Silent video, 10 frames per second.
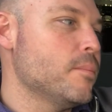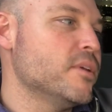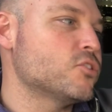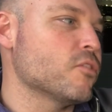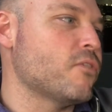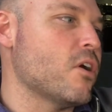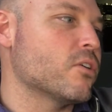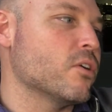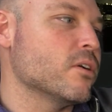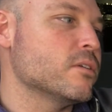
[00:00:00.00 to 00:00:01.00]
Mr.
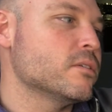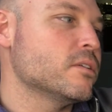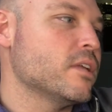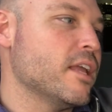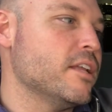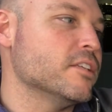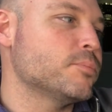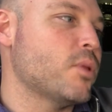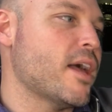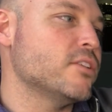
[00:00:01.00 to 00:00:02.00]
Falker, in his
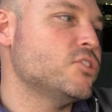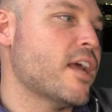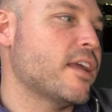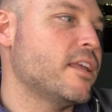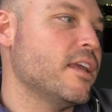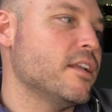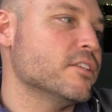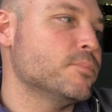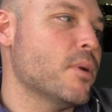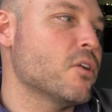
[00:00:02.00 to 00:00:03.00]
plaid jacket and
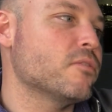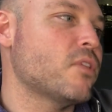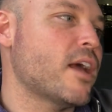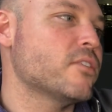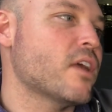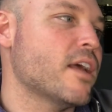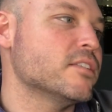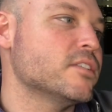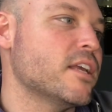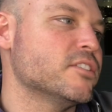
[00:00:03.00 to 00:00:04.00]
his butterfly tie,
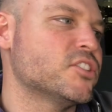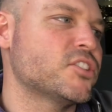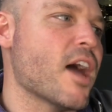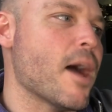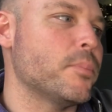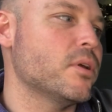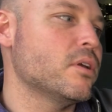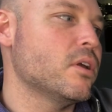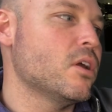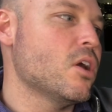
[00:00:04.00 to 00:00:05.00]
said, "Stop!
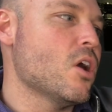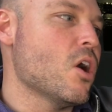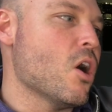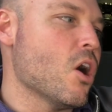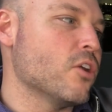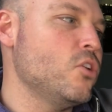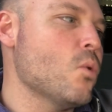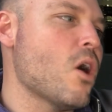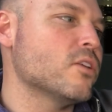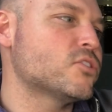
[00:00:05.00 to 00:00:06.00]
Are
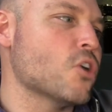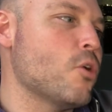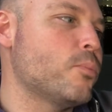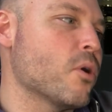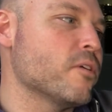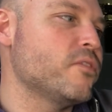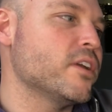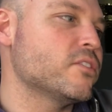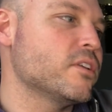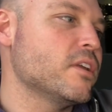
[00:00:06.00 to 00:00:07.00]
you all so
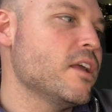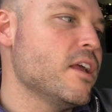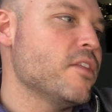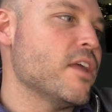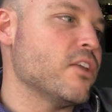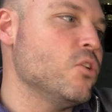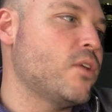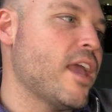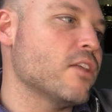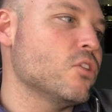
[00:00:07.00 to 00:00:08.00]
perfect That you
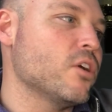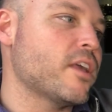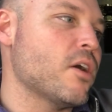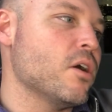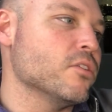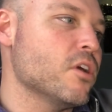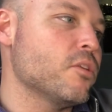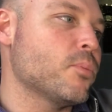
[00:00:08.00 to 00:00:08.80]
can't look at another